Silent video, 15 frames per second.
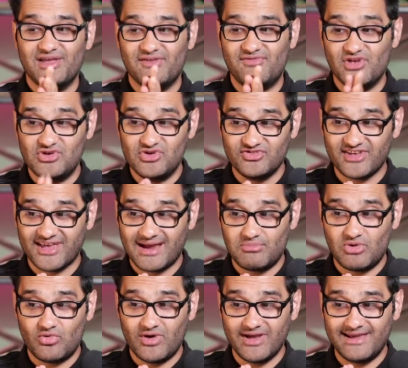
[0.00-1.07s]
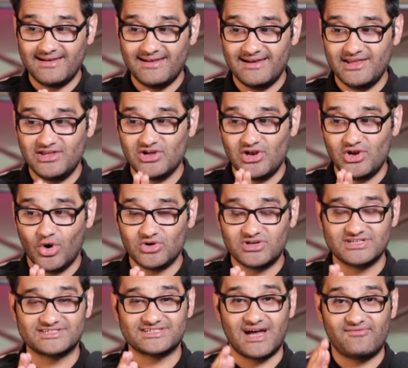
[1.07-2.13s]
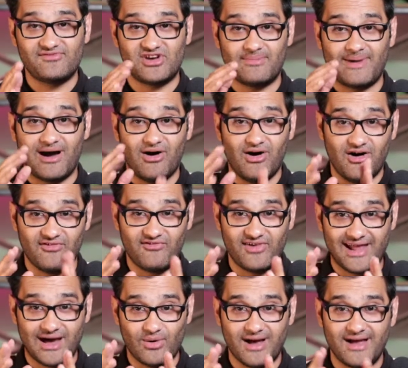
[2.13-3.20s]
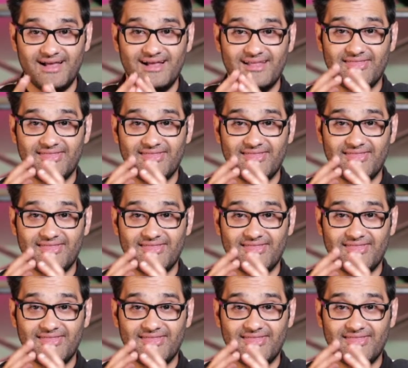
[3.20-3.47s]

If you use the camera regularly, you'll notice after about half an hour,